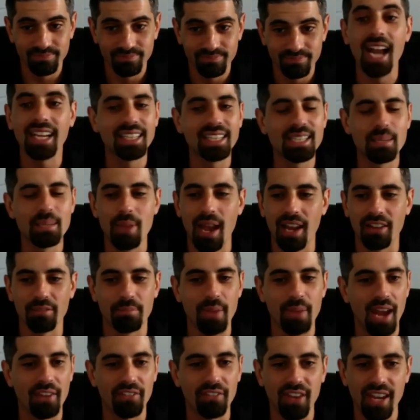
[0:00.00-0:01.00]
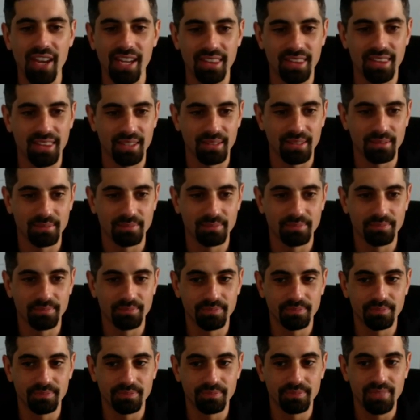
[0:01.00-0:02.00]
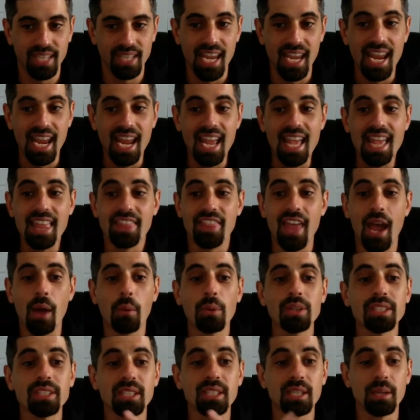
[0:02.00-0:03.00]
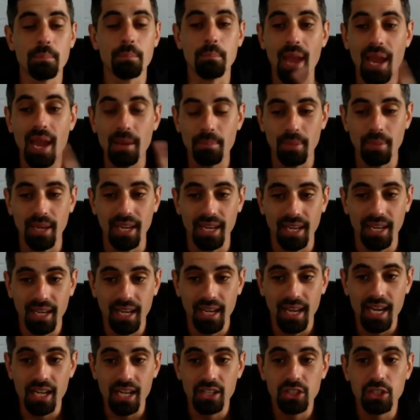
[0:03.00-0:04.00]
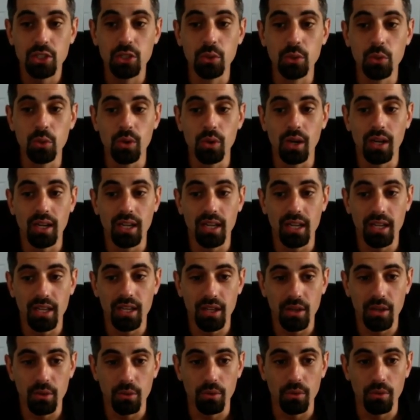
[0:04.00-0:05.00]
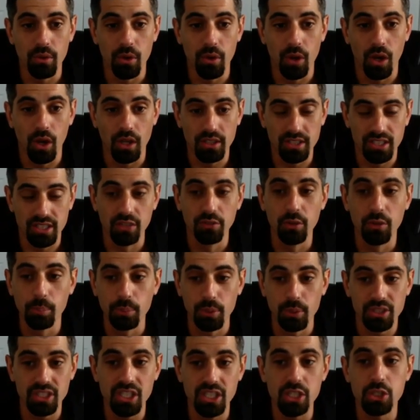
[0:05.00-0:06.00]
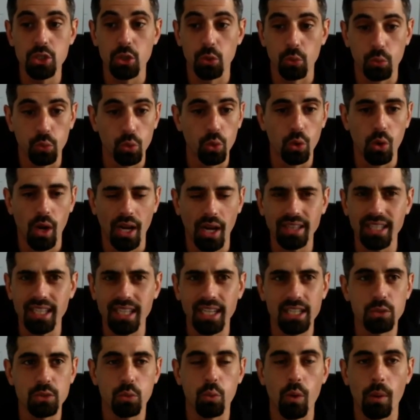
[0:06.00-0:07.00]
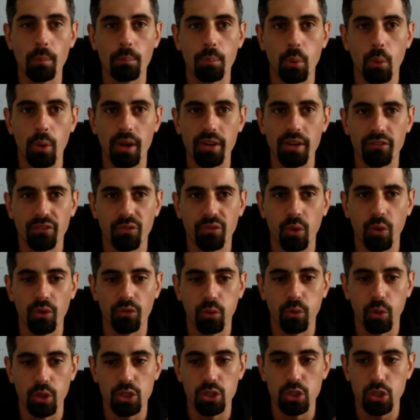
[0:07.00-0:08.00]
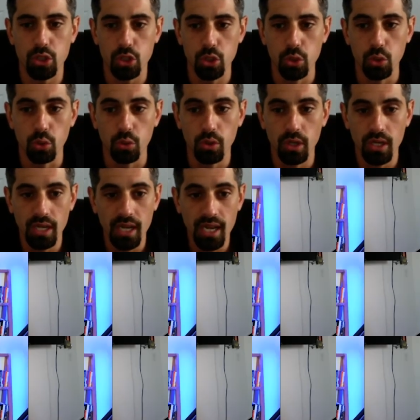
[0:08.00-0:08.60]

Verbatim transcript: that does not get them out of bad faith. That was an amendment to a civil procedure rule. I think it's 1.442